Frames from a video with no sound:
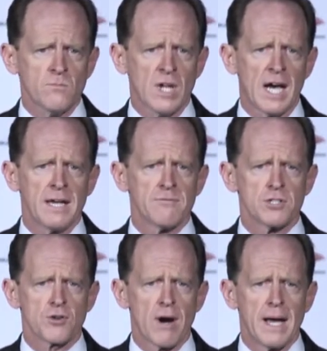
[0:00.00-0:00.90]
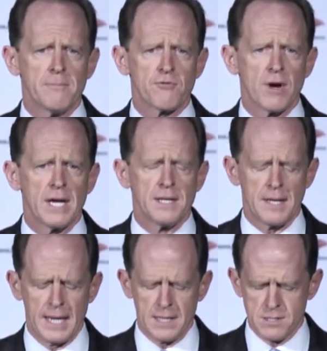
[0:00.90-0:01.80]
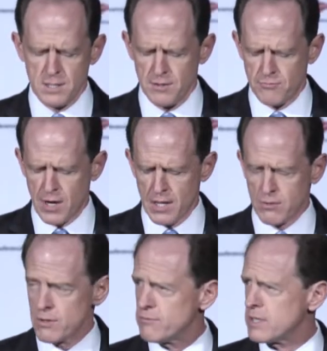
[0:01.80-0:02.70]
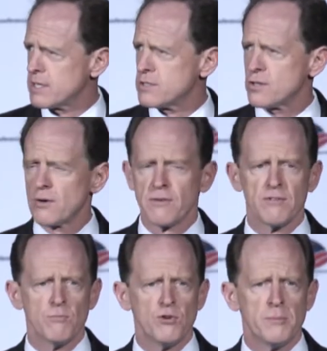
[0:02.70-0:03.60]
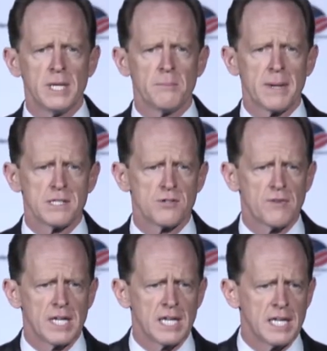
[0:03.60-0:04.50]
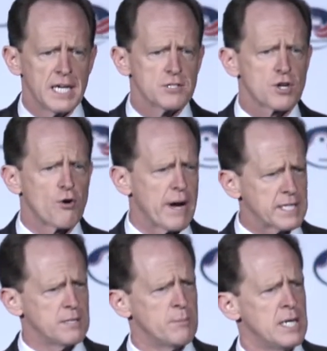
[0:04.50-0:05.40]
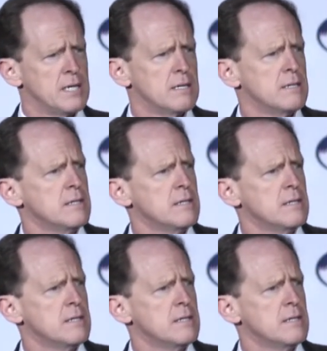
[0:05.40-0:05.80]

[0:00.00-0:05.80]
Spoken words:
I have described Fred as the father of the conservative movement in Pennsylvania, and he has corrected me.